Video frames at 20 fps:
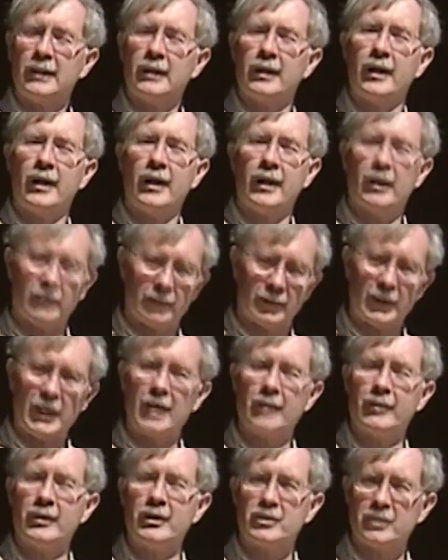and
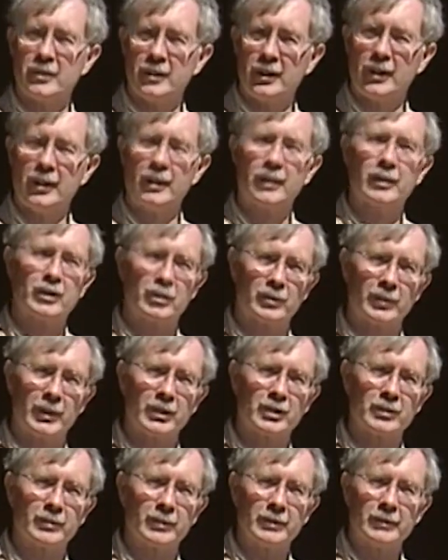damage the
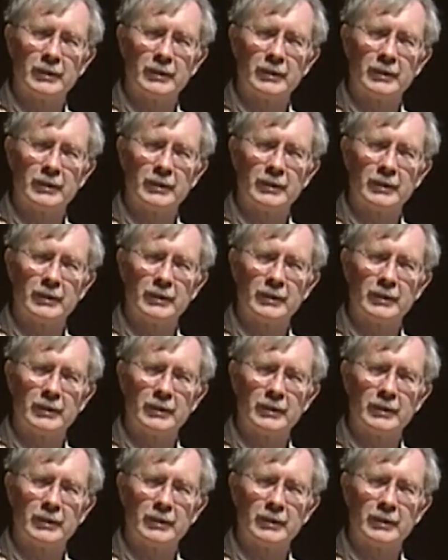specimen.